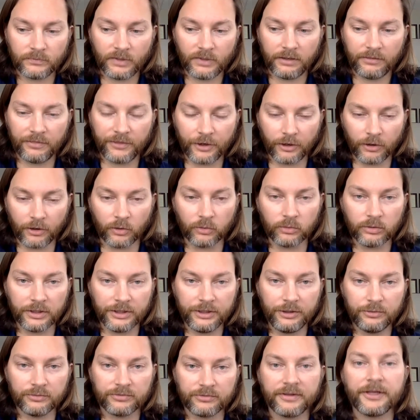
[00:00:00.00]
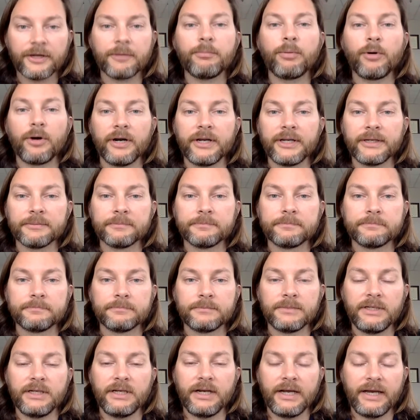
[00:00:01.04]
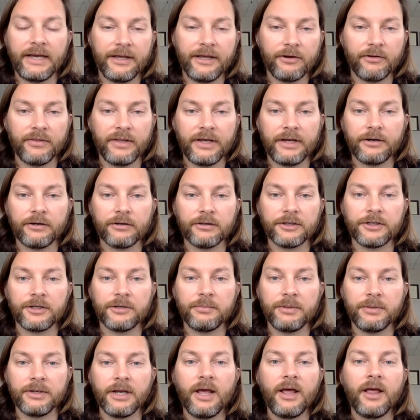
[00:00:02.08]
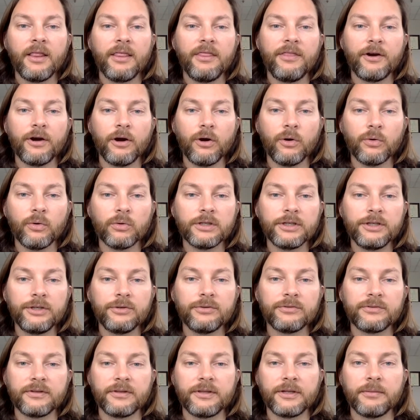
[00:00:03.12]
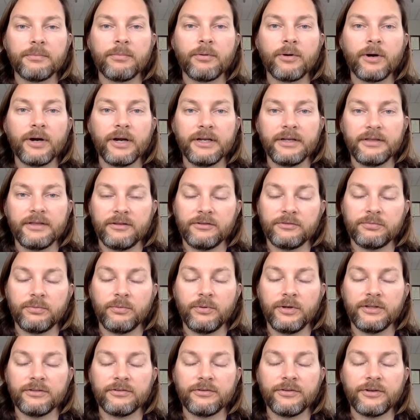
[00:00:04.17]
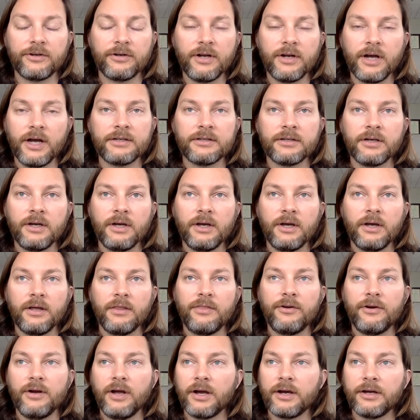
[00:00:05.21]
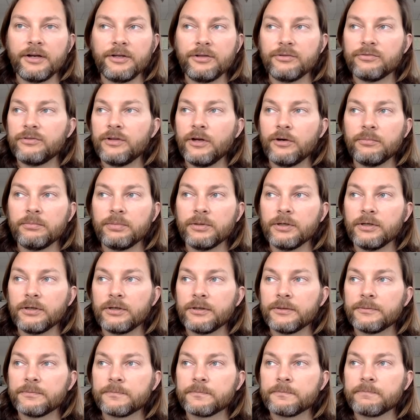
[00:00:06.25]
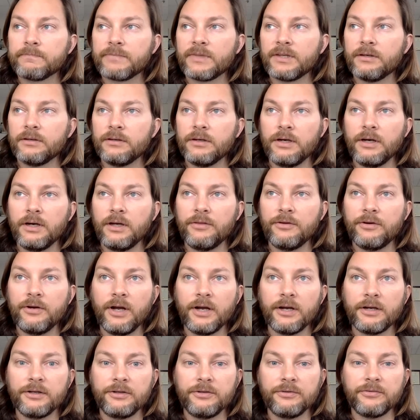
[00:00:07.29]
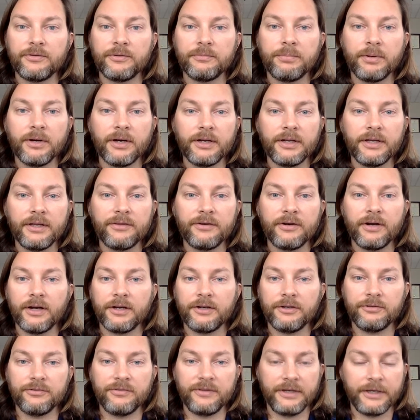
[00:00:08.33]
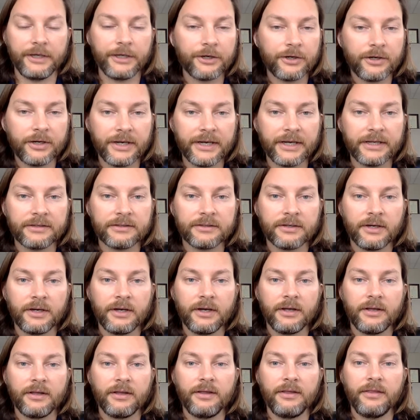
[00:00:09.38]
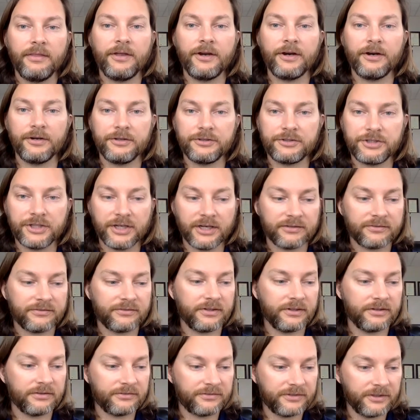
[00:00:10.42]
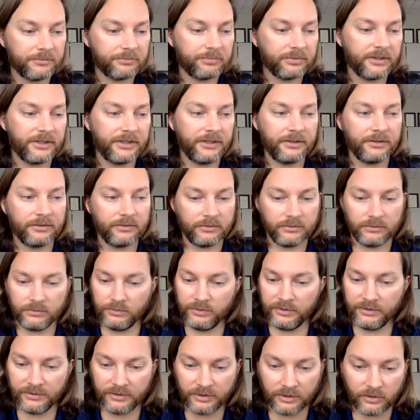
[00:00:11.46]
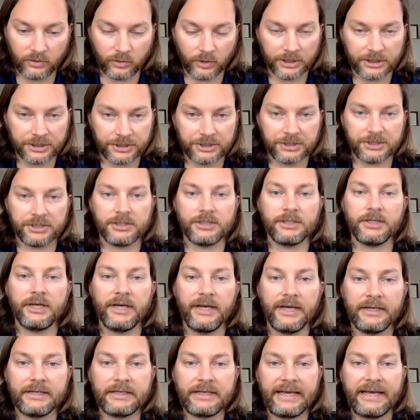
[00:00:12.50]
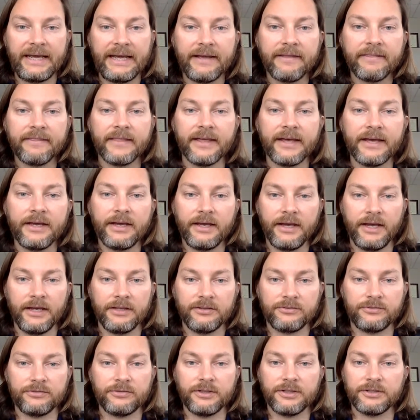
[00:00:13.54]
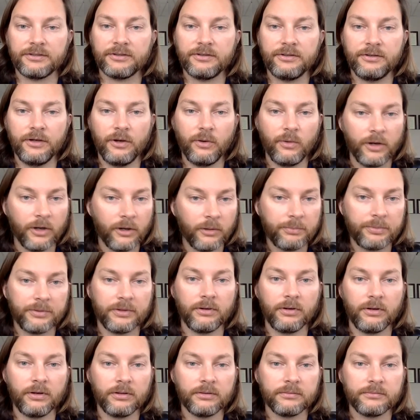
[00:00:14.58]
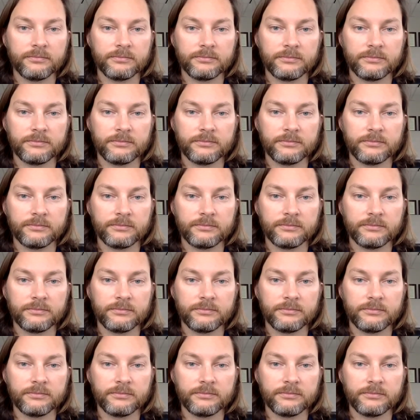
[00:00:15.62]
they're only using their brain. And I hit on that earlier, but they're only using their brain at this point. So they're not going to use notebook. They're not going to use their buddy. They're not going to use the internet. They're just simply with a question, and can they answer it? No help at all.